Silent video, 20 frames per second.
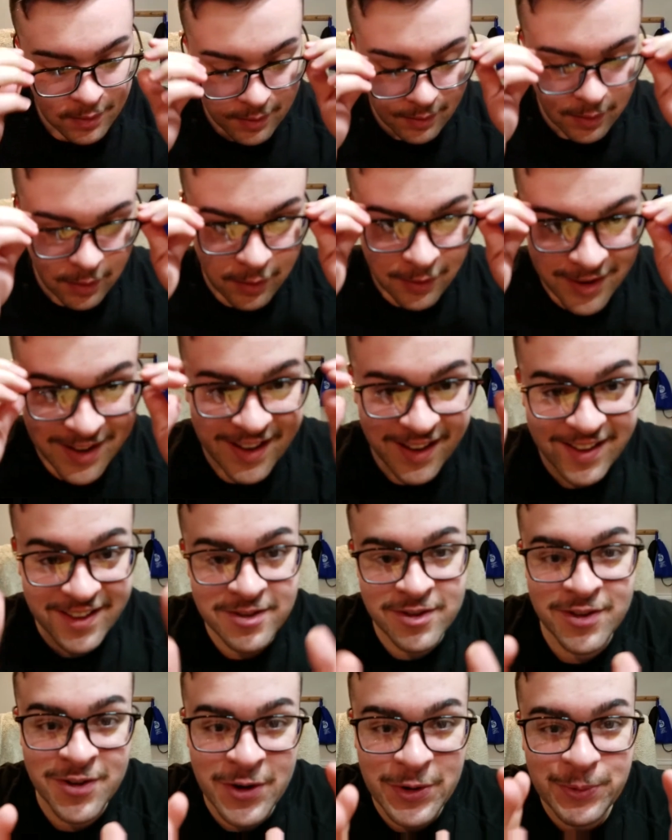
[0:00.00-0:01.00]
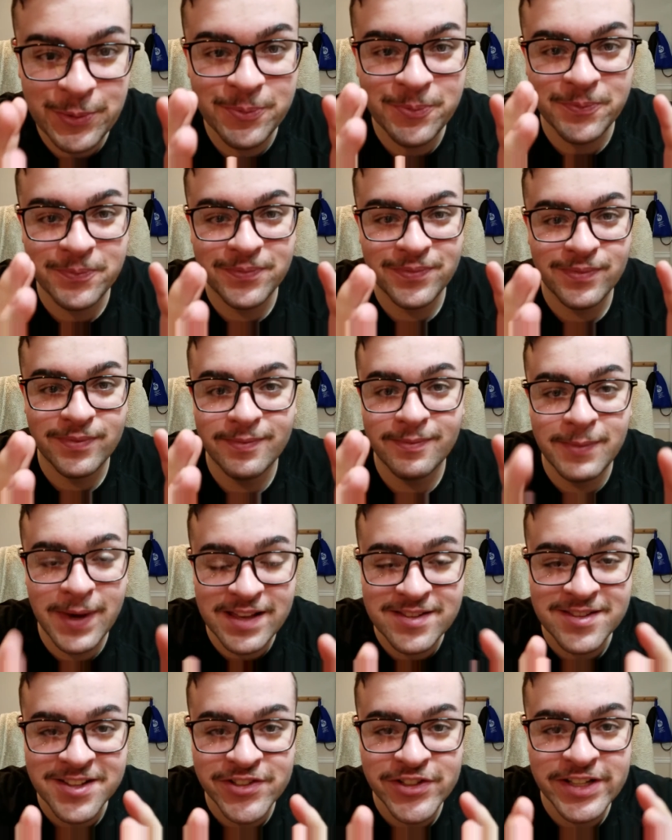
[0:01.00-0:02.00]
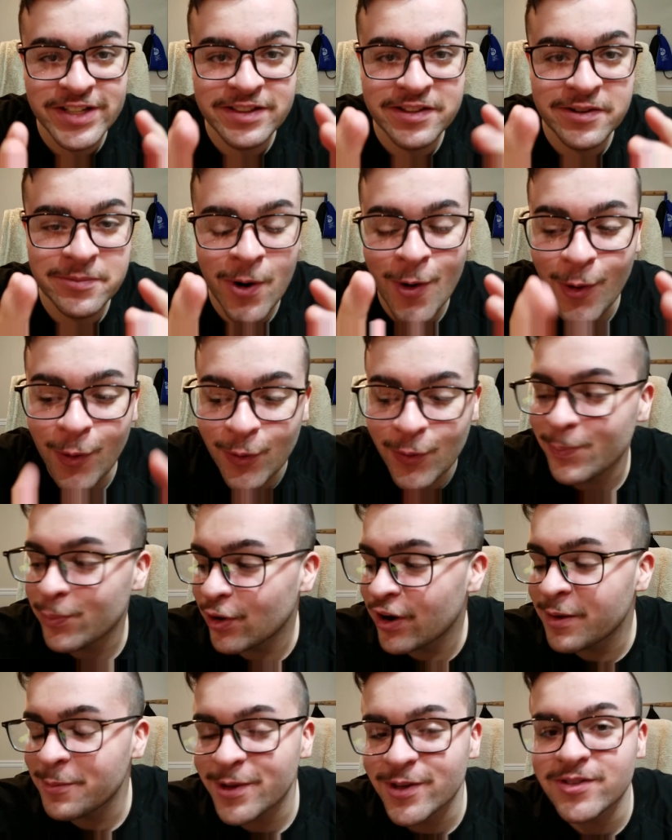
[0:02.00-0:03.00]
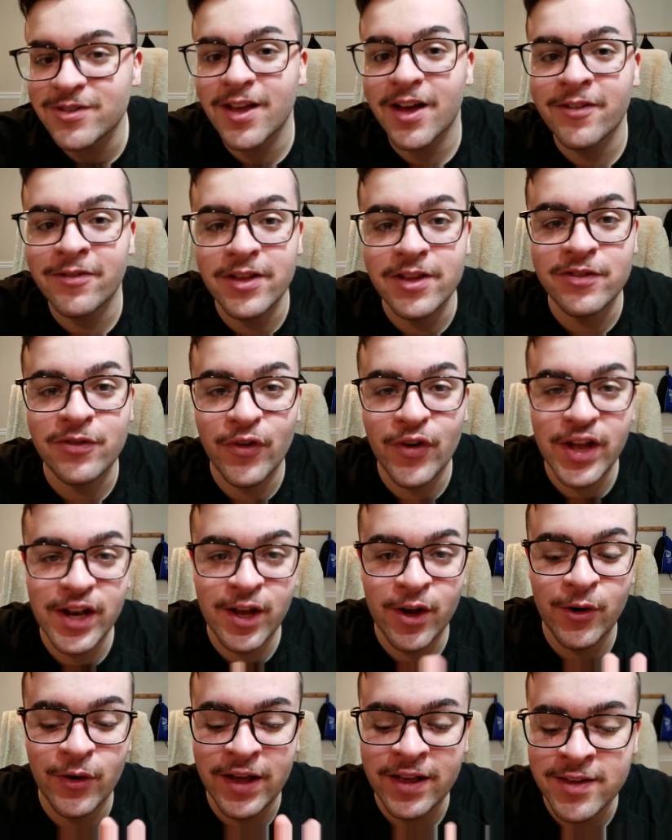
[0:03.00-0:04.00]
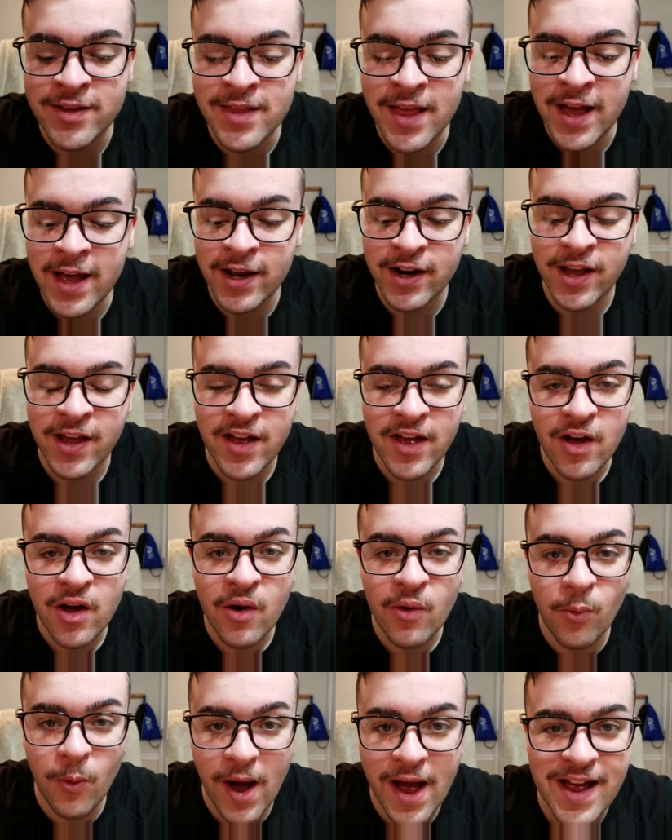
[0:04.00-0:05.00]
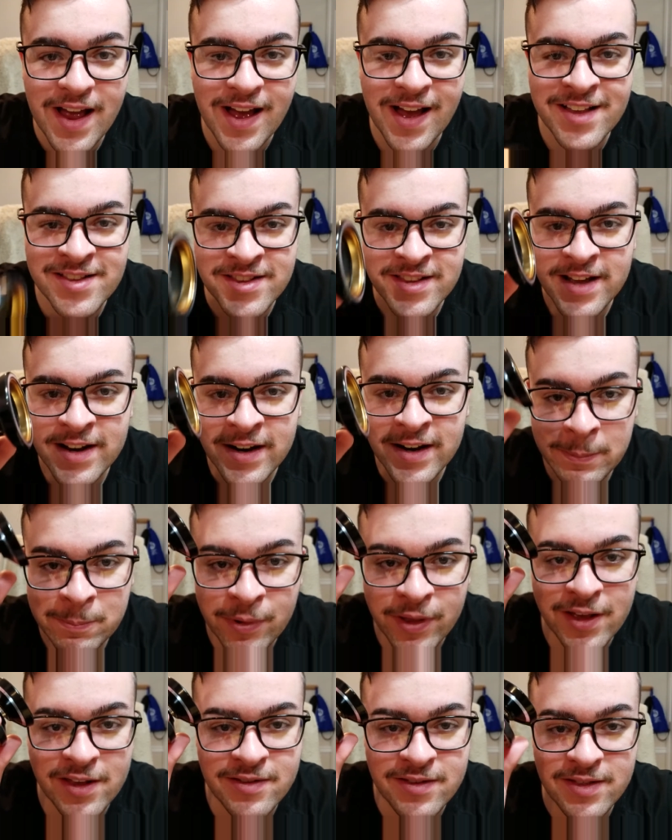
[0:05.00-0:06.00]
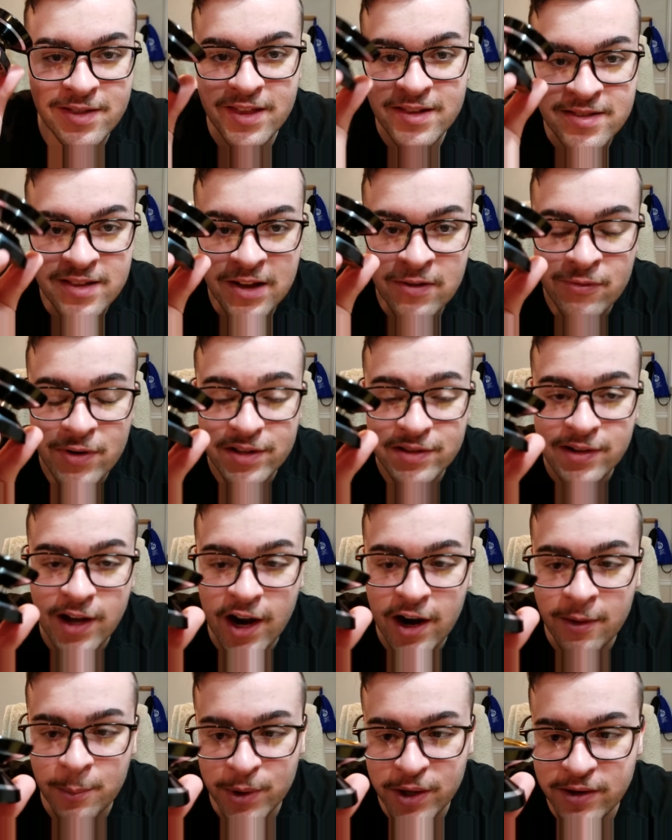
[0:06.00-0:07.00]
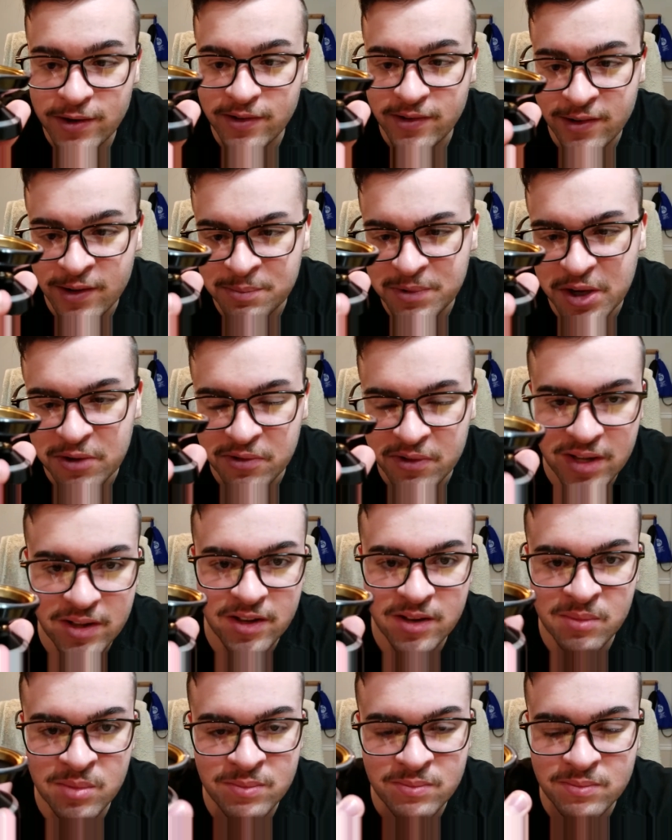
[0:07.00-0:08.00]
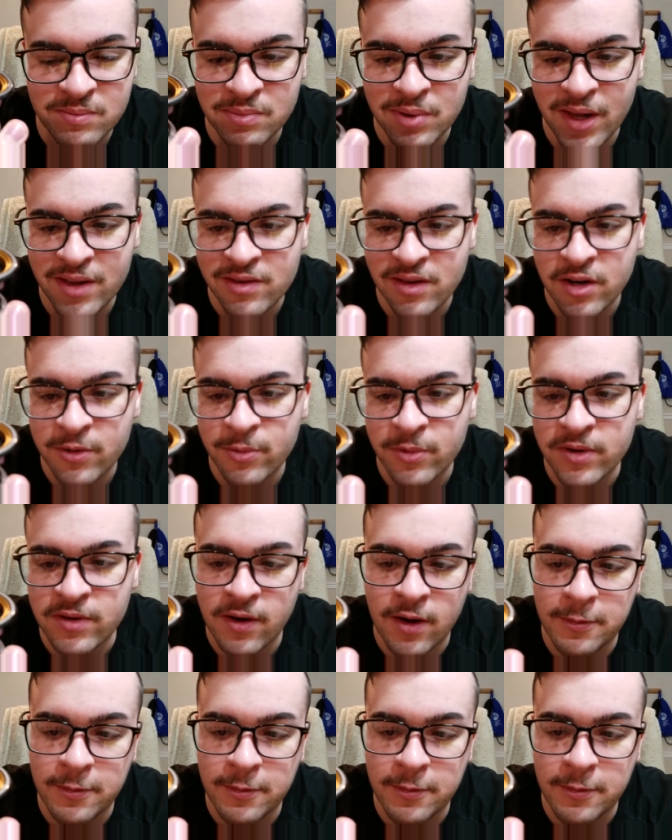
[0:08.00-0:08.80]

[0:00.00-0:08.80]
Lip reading: Okay, so basically the whole premise of this video is that why I said I placed this in retirement. I'm not really placing it in retirement.